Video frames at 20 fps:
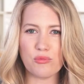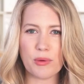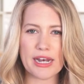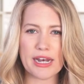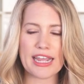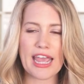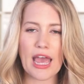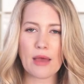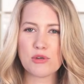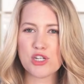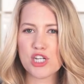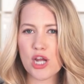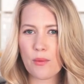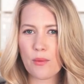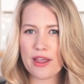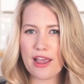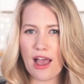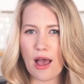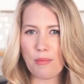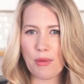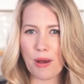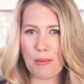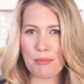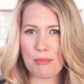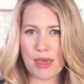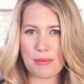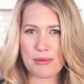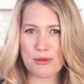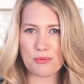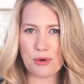but it kept showing up on
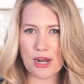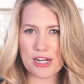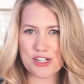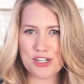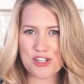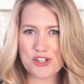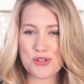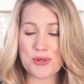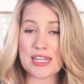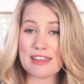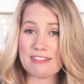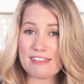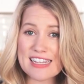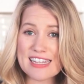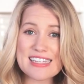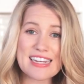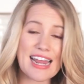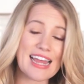baby registry list